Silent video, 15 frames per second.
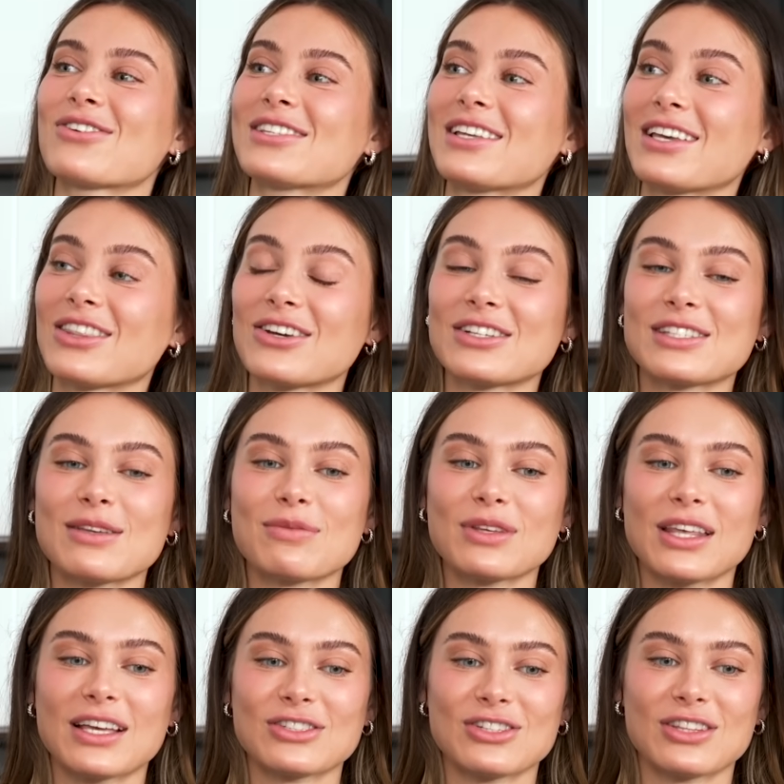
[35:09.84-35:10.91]
So it's either
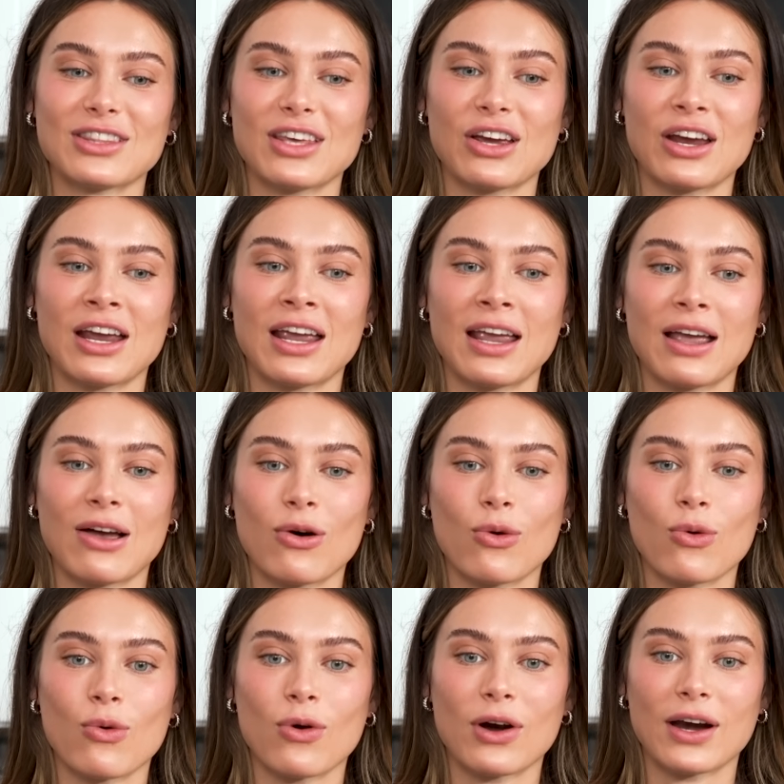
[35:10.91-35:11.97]
simulation theory
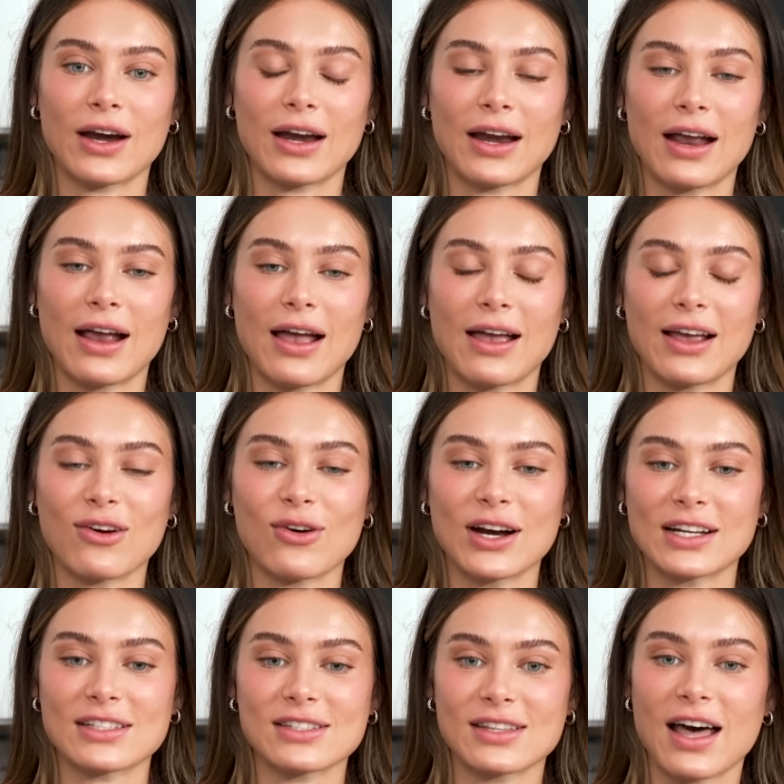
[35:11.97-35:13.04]
or
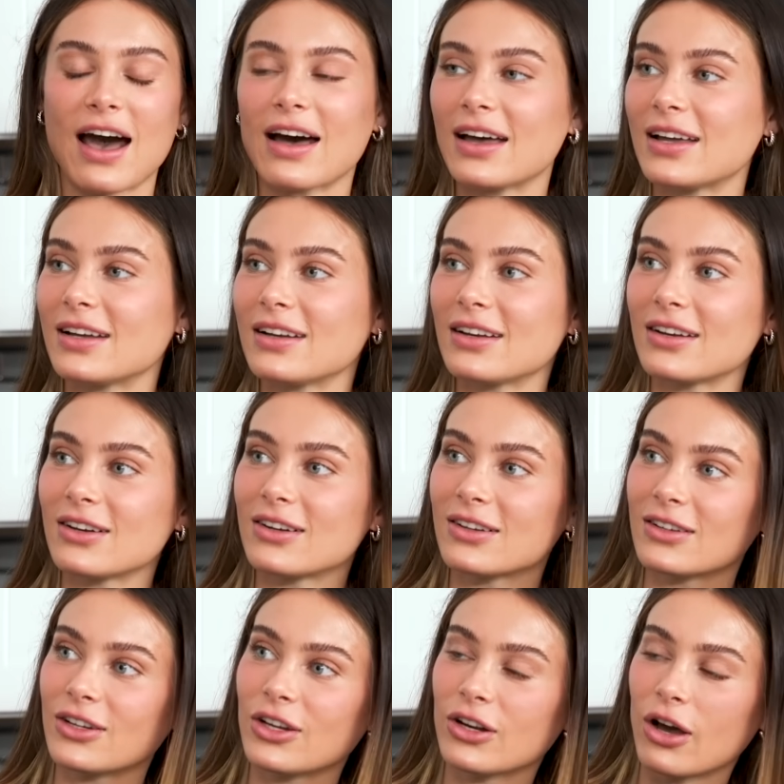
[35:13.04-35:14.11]
it's that.
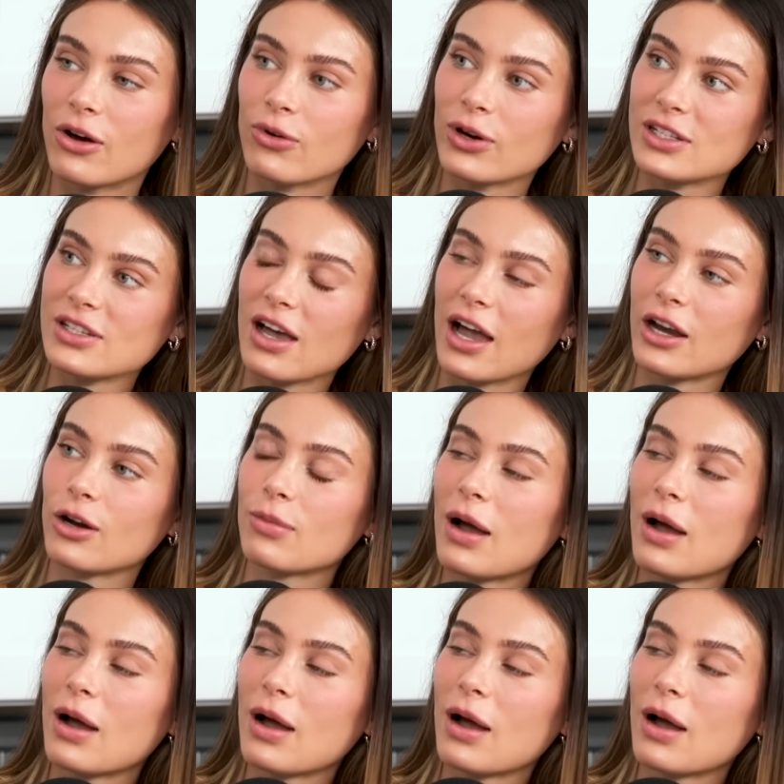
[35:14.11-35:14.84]
You know, it's a higher